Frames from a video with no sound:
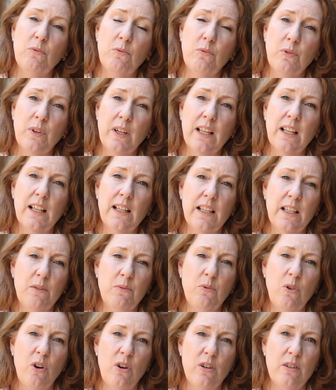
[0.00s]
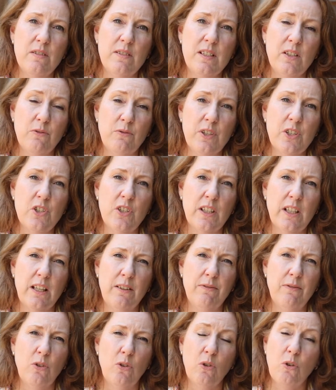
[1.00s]
really was originally
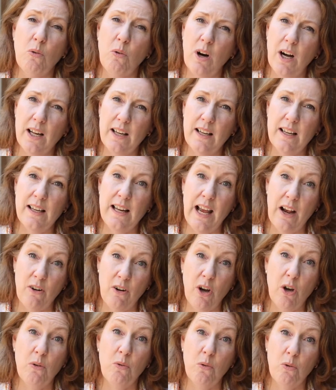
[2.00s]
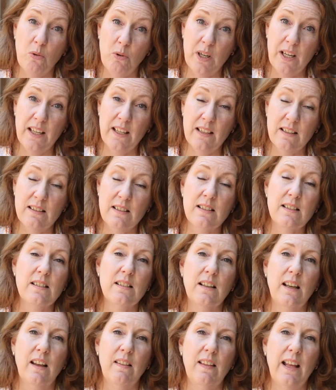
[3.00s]
for quite a narrow
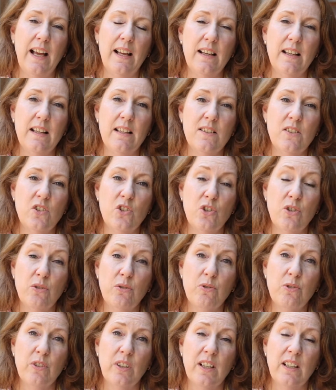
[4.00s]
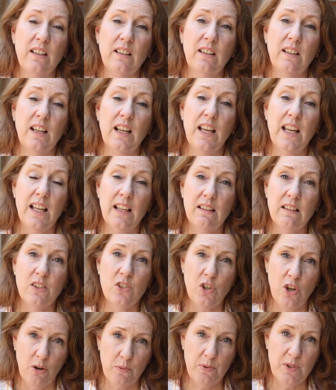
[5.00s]
audience, and that is children in the
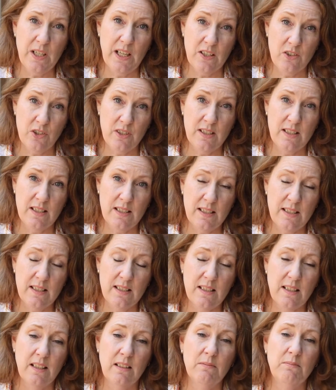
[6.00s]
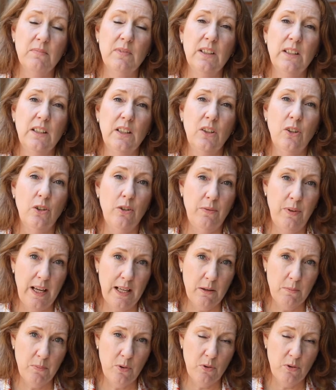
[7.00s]
child protection system who've
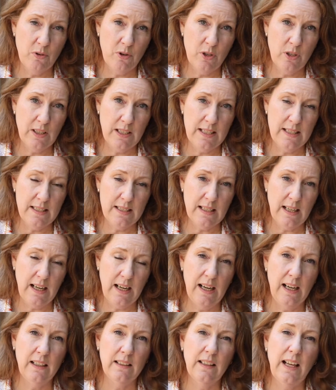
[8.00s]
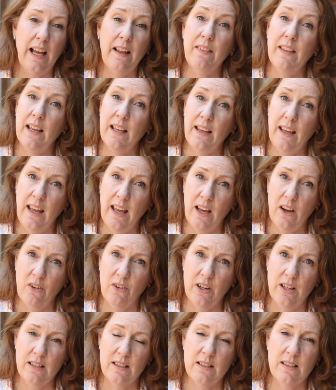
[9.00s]
had a poor early start and their
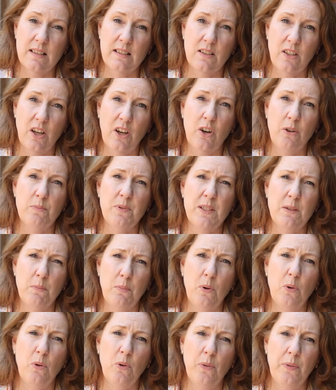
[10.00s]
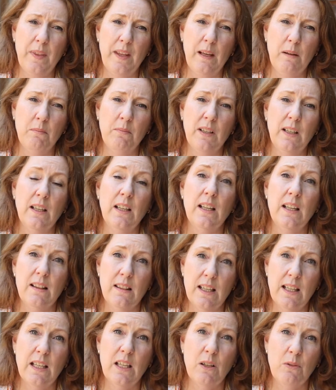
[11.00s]
carers, to help support them in
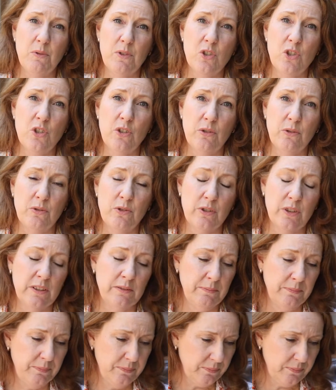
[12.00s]
thinking with children.